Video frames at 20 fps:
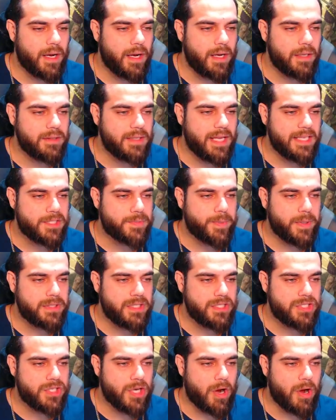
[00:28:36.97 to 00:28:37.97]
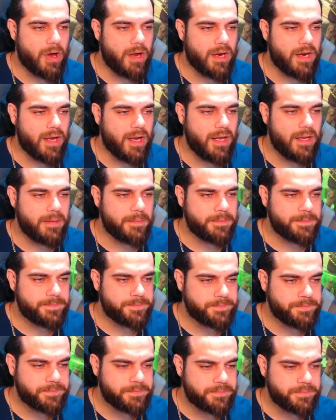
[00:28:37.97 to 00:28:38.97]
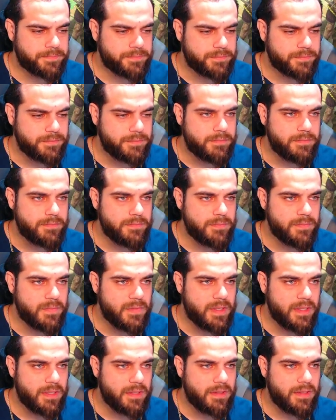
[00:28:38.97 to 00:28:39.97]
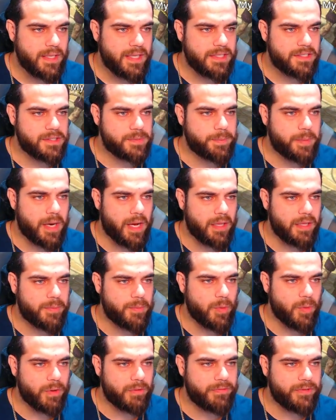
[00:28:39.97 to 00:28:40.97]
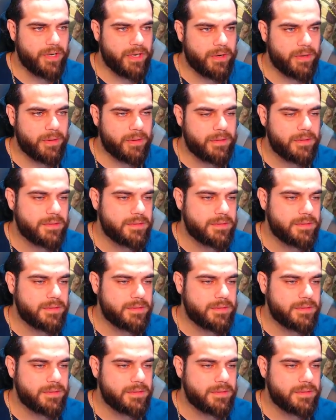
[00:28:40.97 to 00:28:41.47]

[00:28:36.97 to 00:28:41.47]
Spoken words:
Let's put the taunt on. Let's polymorph here.